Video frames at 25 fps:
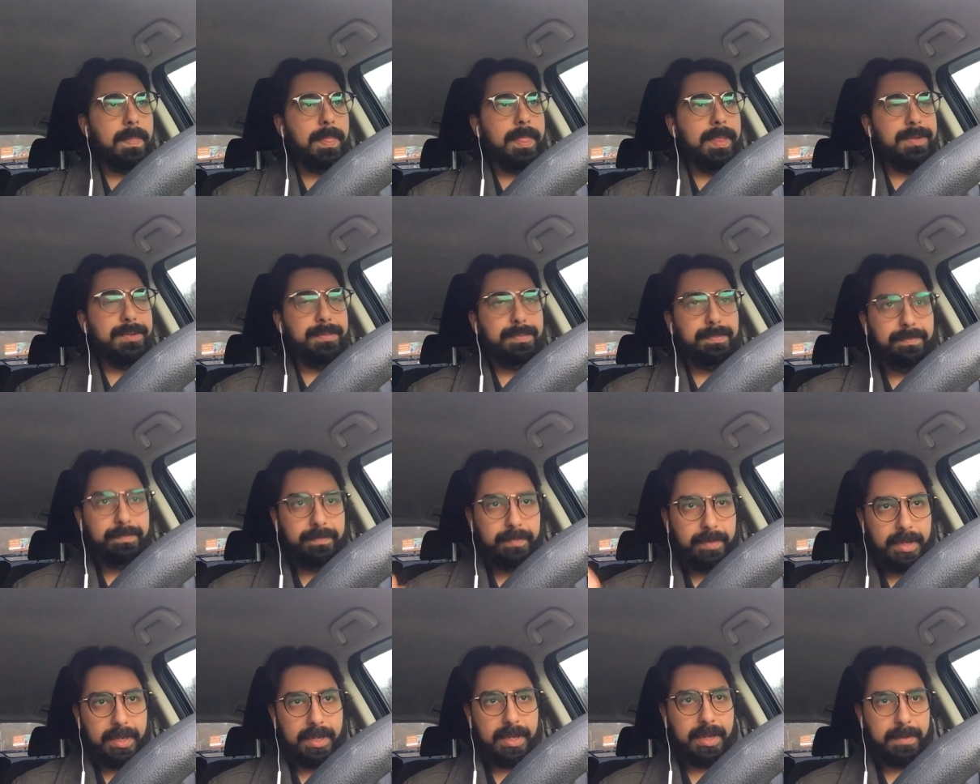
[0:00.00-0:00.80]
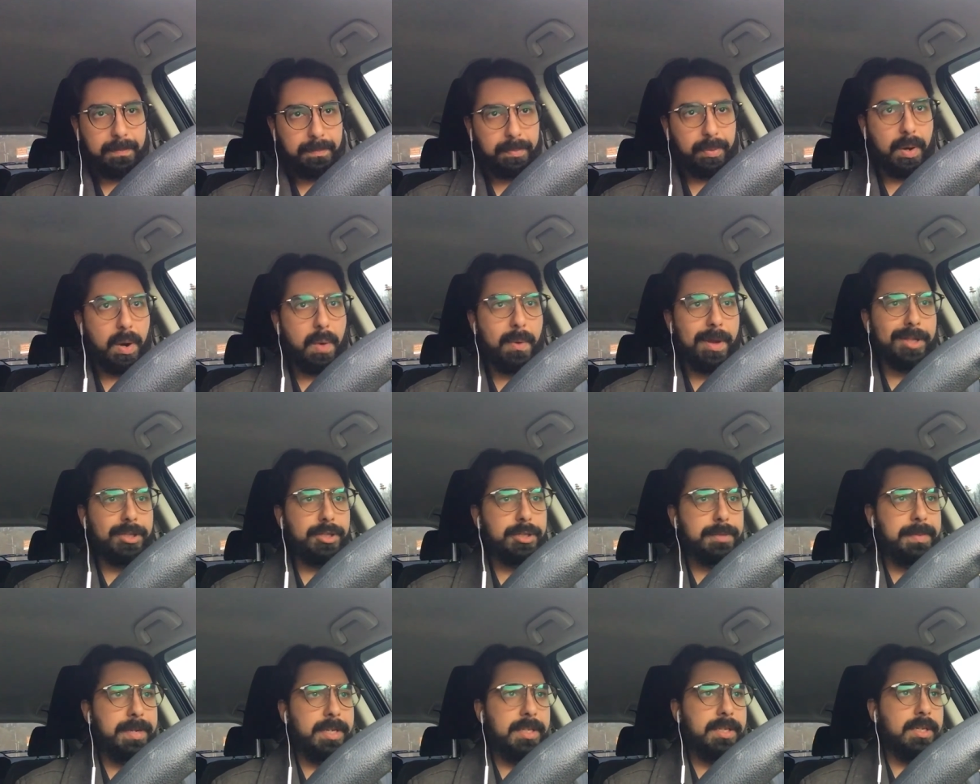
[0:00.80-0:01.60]
this pro
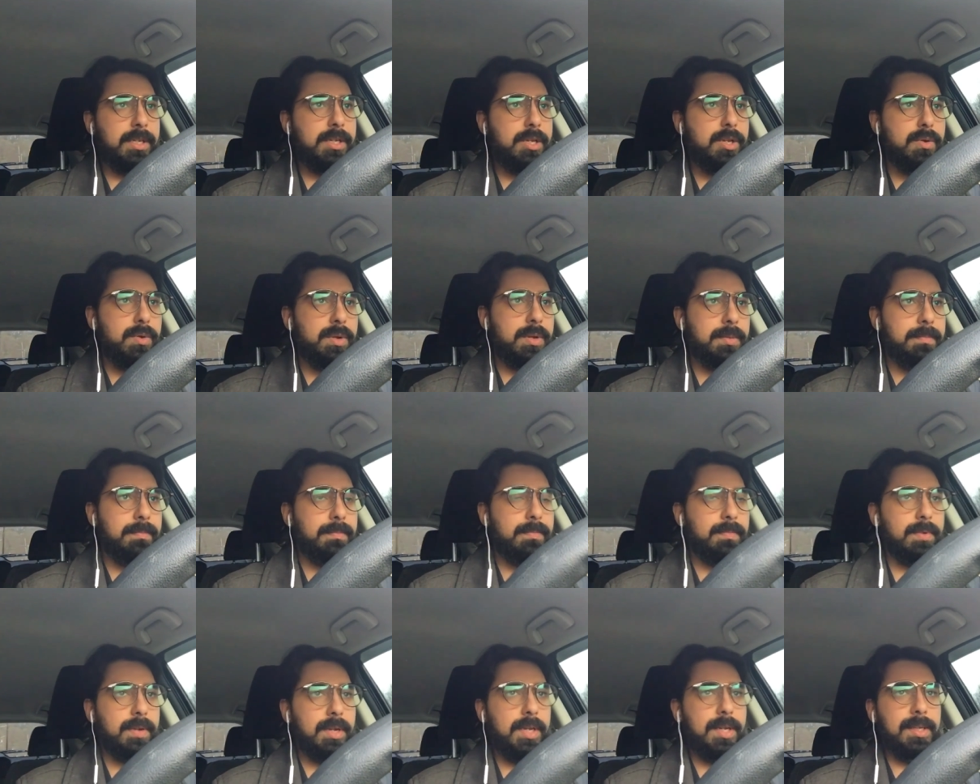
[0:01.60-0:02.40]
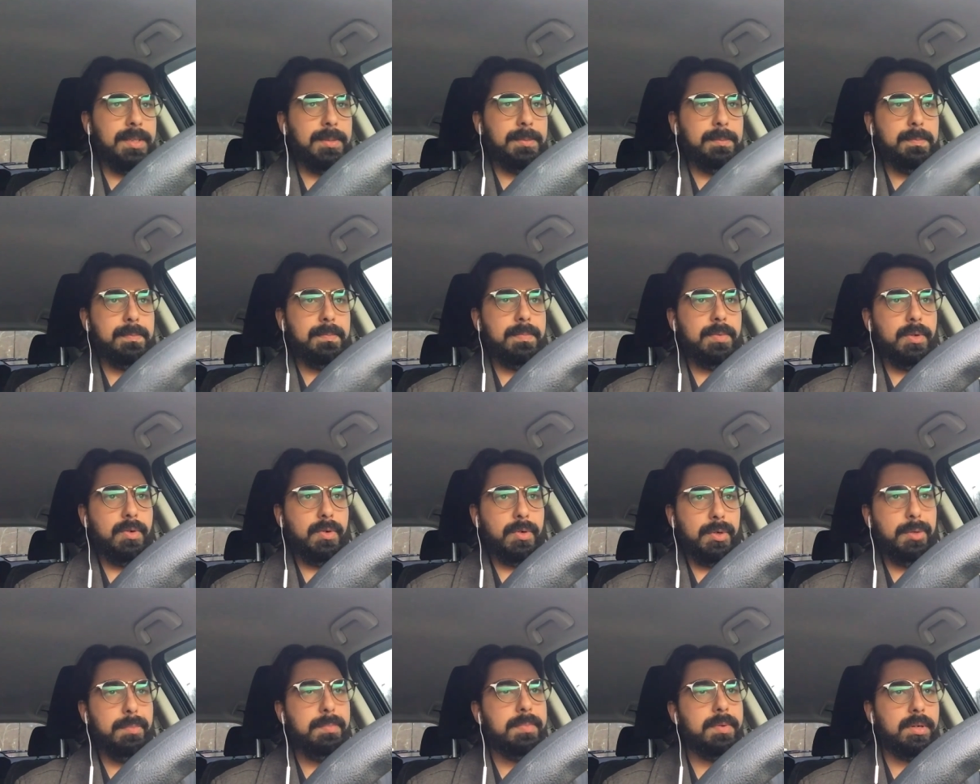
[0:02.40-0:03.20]
LGBTQ um,
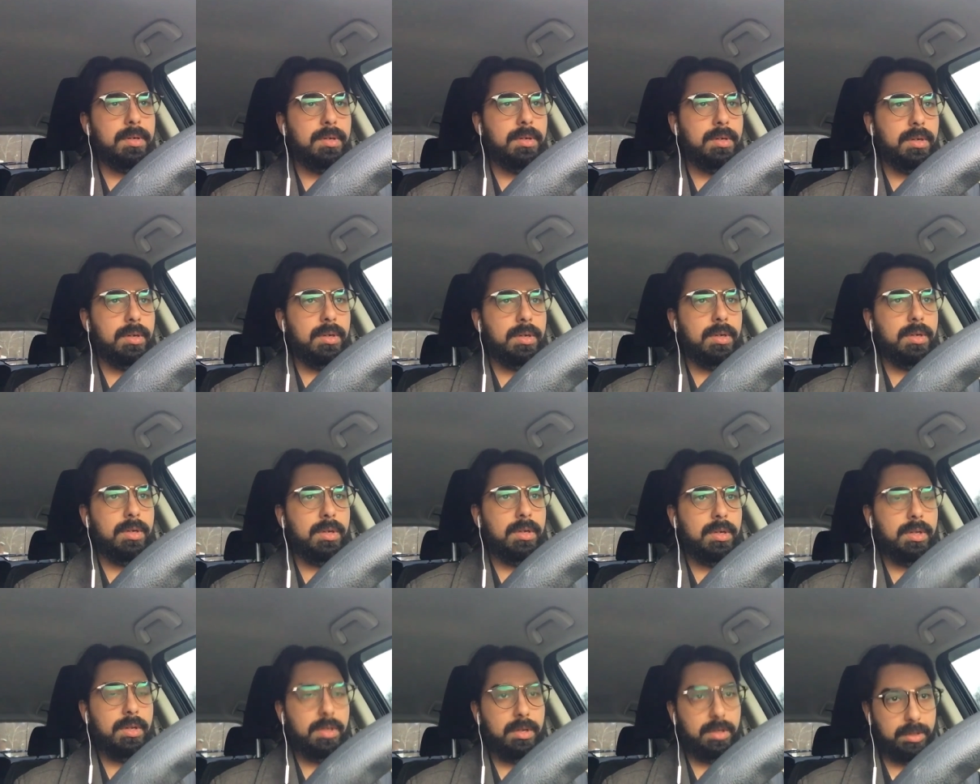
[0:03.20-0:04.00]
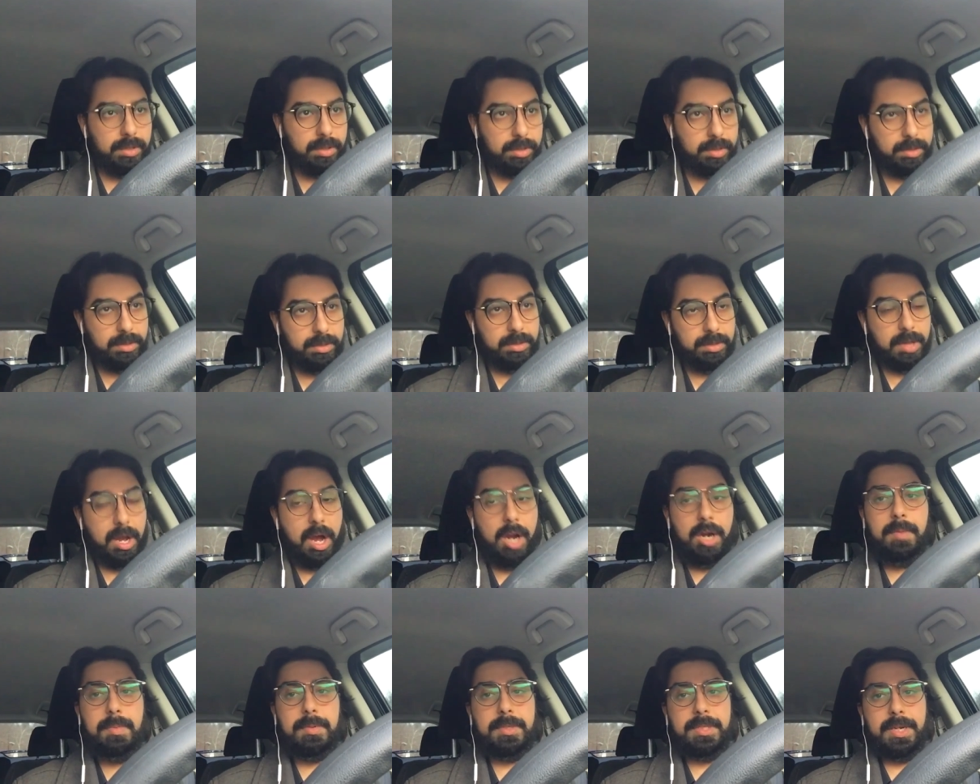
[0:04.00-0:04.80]
group.
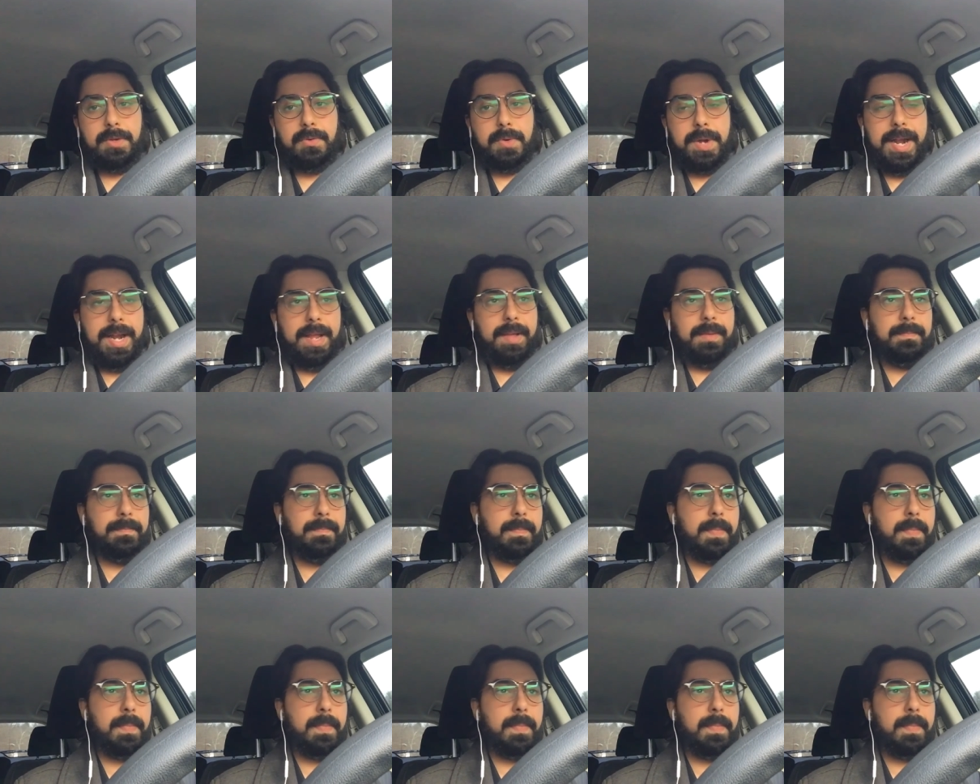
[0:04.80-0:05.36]
100% rating.